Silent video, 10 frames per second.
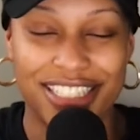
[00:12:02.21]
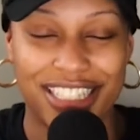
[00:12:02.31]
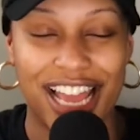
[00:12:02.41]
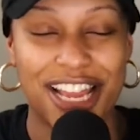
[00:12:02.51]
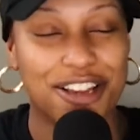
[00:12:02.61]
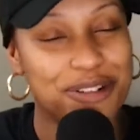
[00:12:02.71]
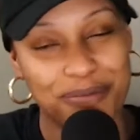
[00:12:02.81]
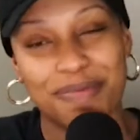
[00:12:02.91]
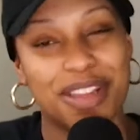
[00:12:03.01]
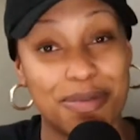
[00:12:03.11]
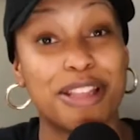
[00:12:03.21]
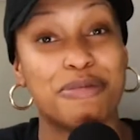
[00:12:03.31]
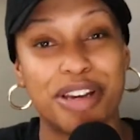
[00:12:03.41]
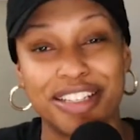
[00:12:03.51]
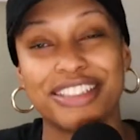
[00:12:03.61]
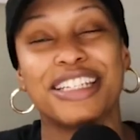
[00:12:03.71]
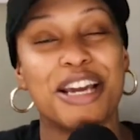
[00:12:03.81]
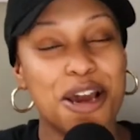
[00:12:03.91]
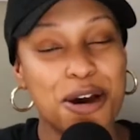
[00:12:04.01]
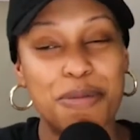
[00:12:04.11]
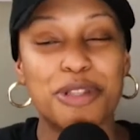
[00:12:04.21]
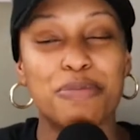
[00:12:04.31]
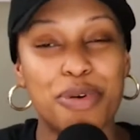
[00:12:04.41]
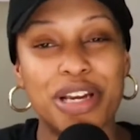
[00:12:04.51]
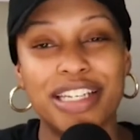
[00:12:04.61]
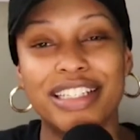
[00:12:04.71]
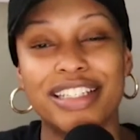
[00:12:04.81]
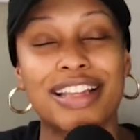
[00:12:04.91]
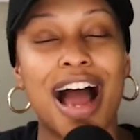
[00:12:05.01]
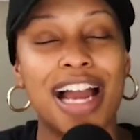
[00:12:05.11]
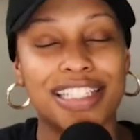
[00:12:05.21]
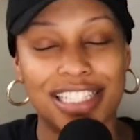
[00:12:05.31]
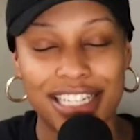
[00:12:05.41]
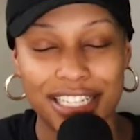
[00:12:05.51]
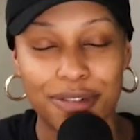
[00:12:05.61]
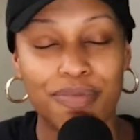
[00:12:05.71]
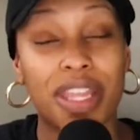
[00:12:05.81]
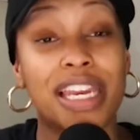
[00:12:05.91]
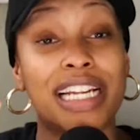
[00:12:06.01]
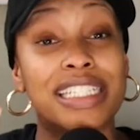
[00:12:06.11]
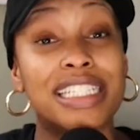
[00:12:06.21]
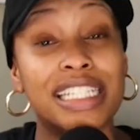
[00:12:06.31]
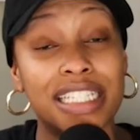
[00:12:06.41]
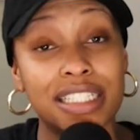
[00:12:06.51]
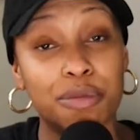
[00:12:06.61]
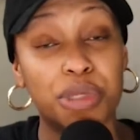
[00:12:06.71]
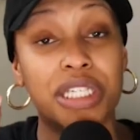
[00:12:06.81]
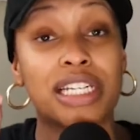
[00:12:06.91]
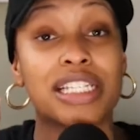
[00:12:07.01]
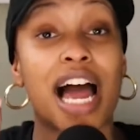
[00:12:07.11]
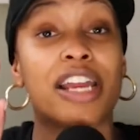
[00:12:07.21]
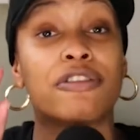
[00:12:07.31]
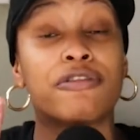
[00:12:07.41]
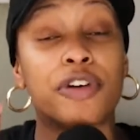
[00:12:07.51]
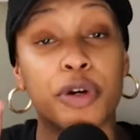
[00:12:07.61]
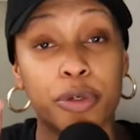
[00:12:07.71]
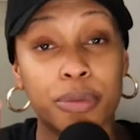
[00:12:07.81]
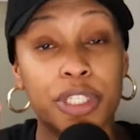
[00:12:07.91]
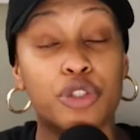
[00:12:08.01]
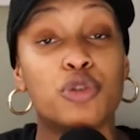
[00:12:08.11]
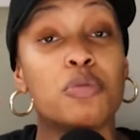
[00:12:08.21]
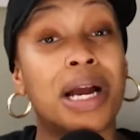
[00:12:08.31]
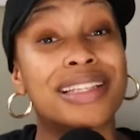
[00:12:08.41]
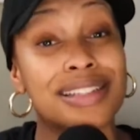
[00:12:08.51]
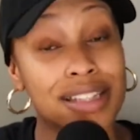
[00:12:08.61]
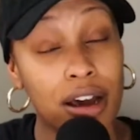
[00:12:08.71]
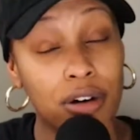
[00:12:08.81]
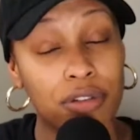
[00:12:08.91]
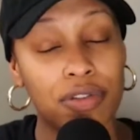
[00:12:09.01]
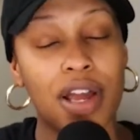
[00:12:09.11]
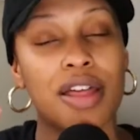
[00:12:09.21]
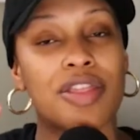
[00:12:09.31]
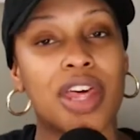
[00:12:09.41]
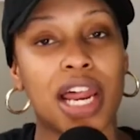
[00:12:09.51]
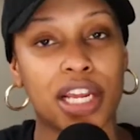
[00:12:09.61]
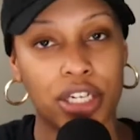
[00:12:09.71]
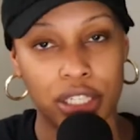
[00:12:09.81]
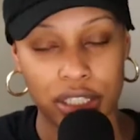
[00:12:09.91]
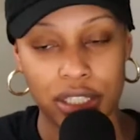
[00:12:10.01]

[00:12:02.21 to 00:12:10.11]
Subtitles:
Like, I'm not the best. But the point is, I did it. And I did it because I affirmed to myself that I could.